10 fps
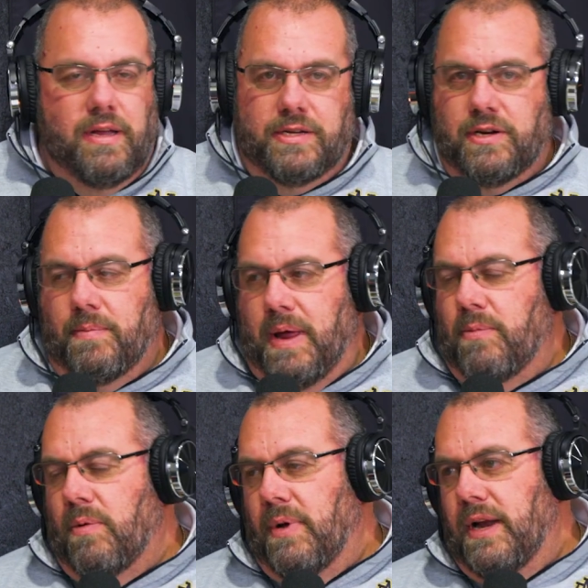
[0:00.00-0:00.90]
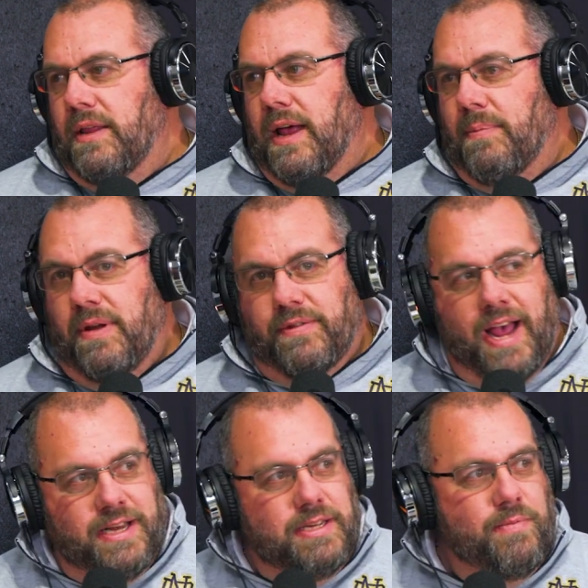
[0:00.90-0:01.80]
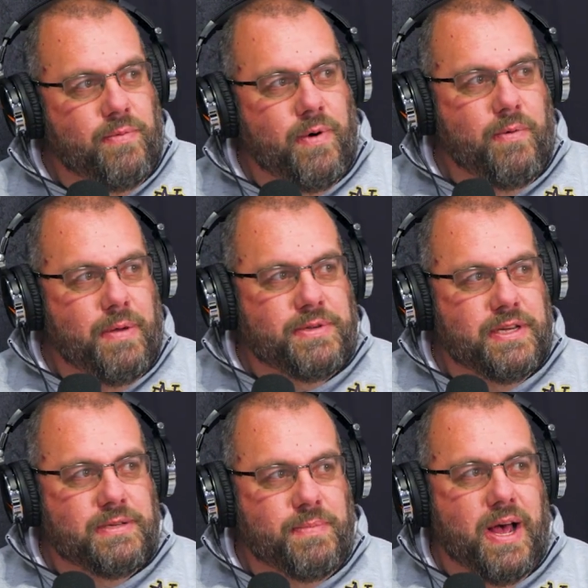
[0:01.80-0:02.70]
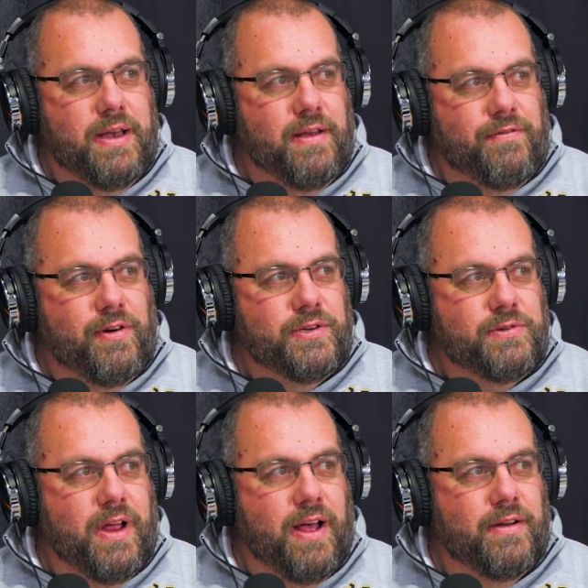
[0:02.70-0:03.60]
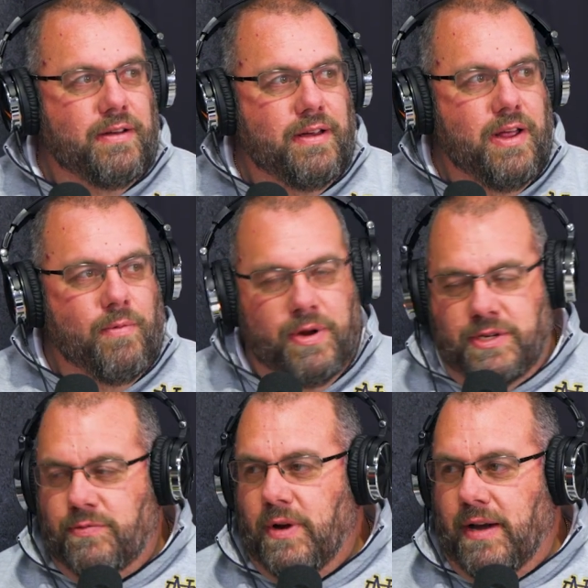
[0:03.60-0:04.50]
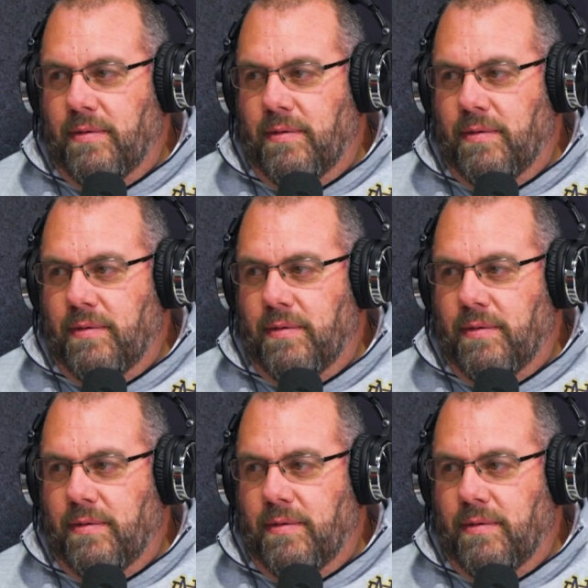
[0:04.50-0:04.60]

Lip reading: because they're gonna make more money than that. But if Tyson whips his butt in the first round, which is what